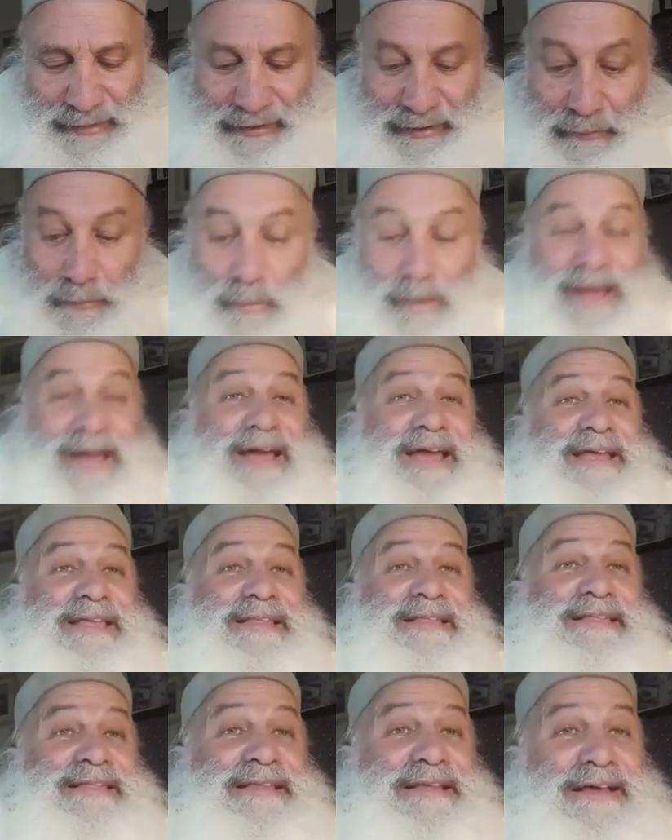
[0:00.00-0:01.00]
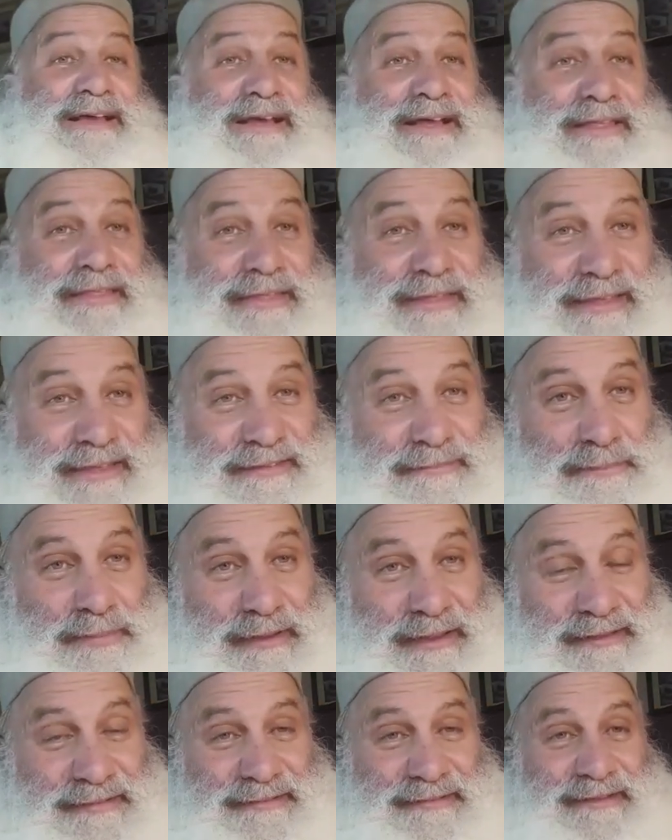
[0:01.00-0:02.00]
when these
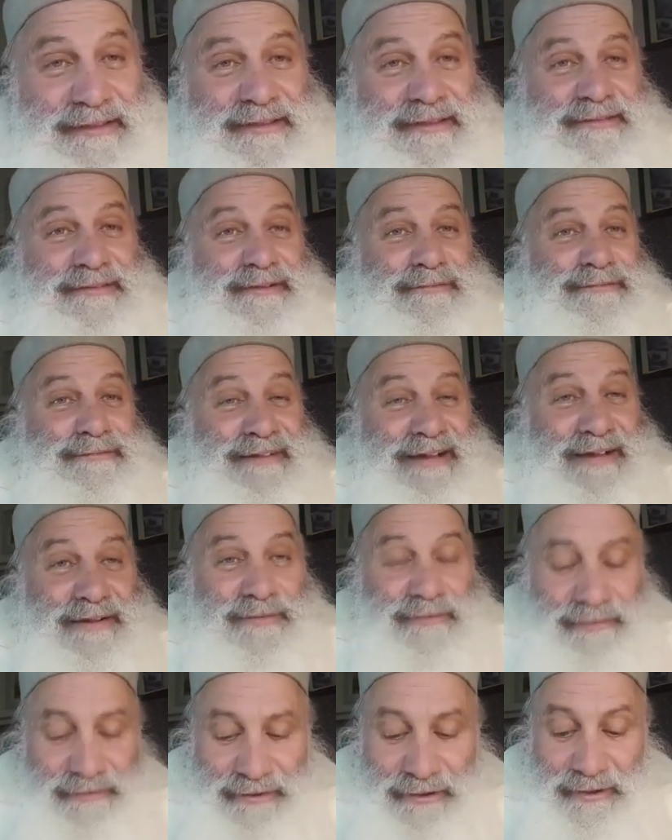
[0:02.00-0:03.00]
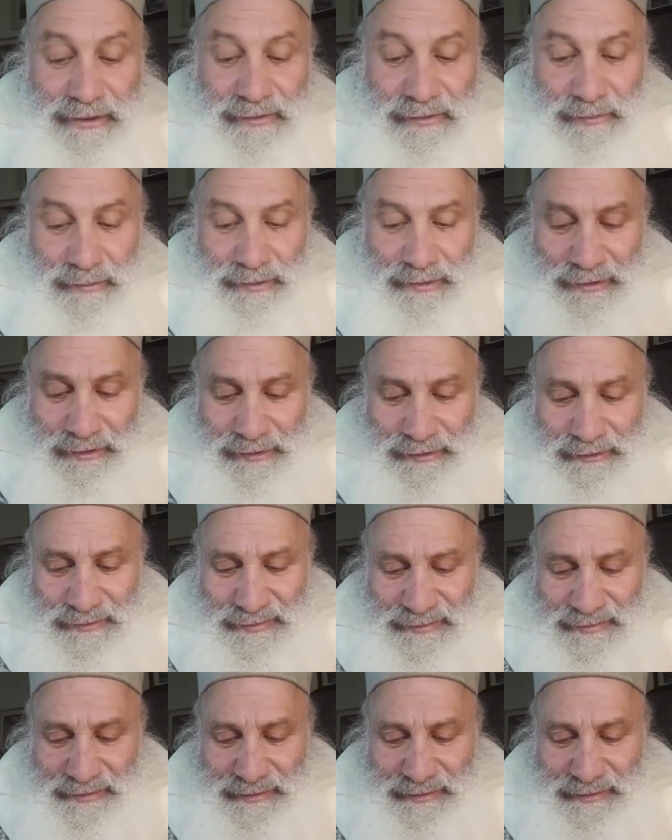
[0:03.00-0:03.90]
blessings are found in all the worlds,